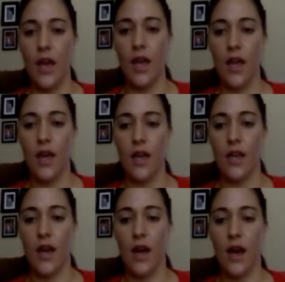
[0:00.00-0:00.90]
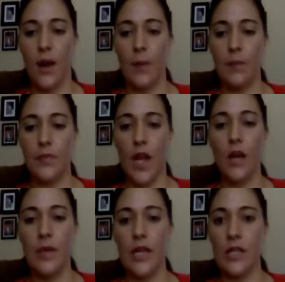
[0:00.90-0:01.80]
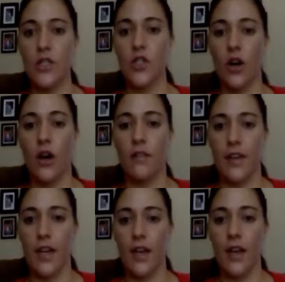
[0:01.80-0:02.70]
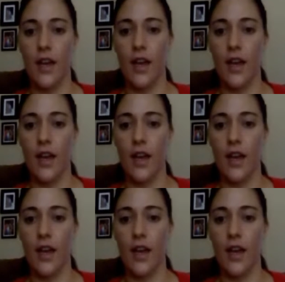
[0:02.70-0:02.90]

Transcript: and I'd be like starving,